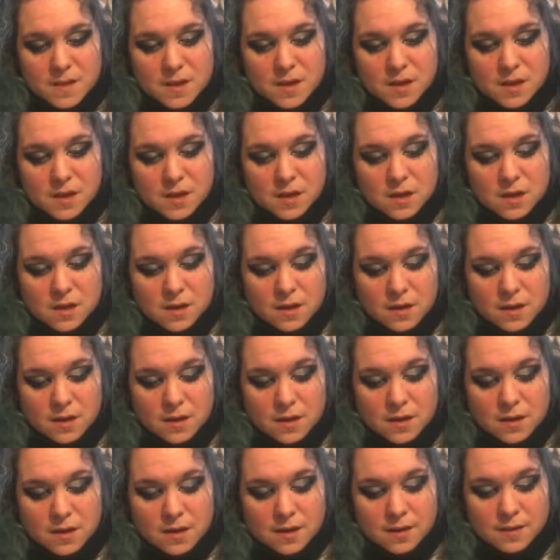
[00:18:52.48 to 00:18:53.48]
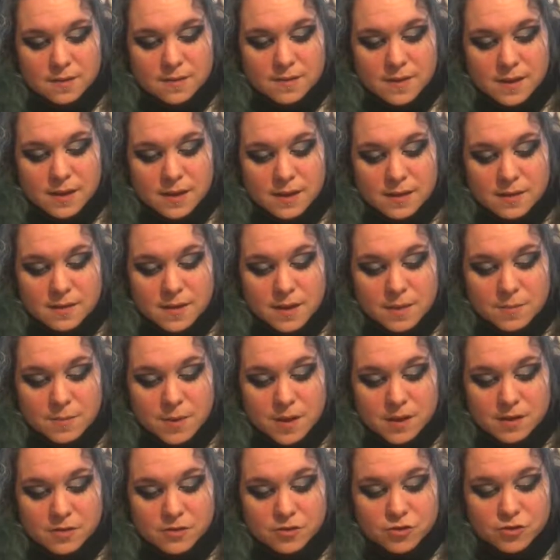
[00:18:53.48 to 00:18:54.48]

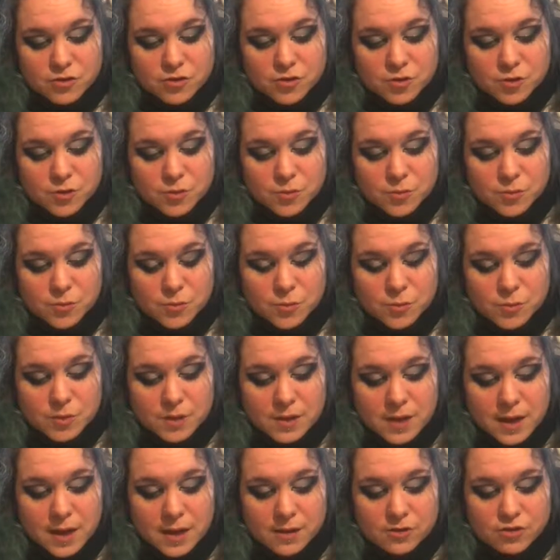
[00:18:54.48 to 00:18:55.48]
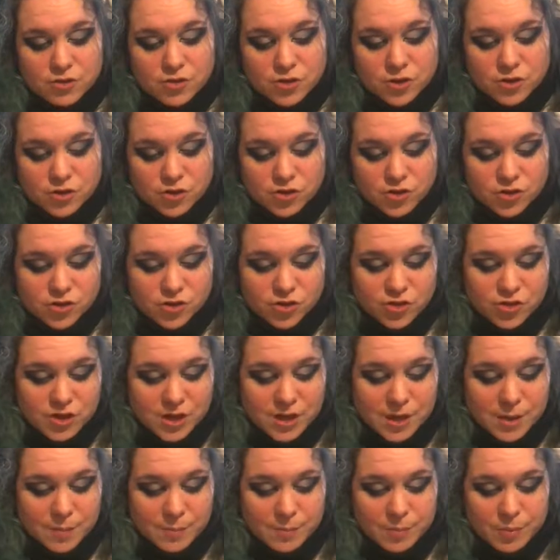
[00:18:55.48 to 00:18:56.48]
manage to catch a
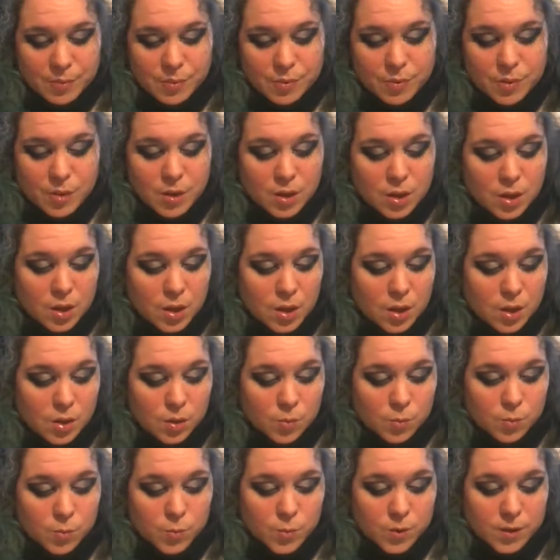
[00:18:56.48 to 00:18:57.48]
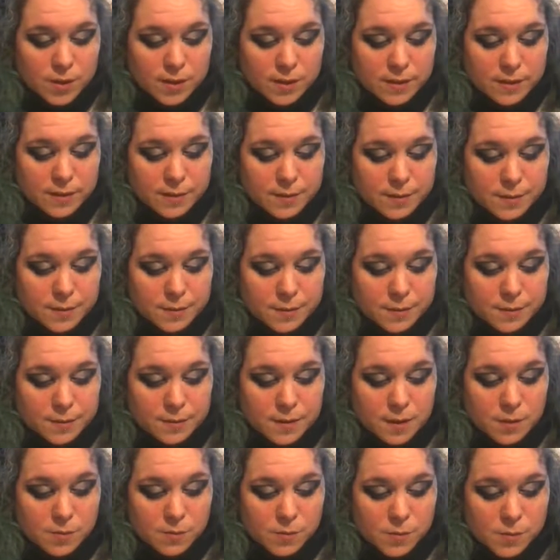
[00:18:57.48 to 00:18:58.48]
ship with
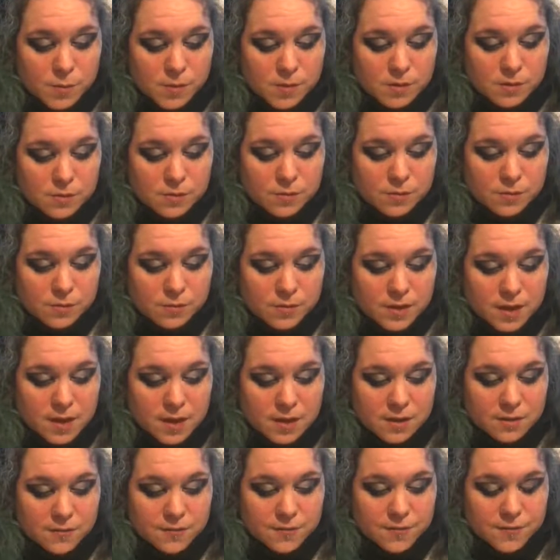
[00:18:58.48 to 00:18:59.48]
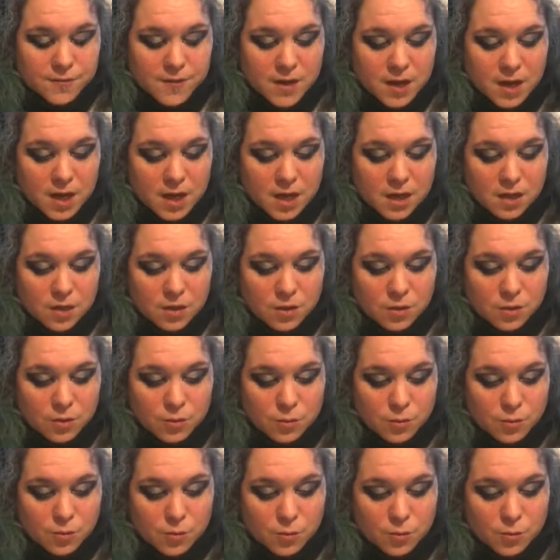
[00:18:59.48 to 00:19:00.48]
a woman called Anna Fang,
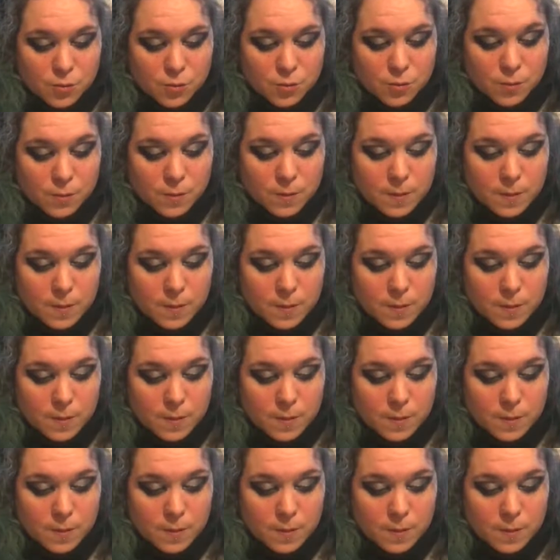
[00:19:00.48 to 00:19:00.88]
who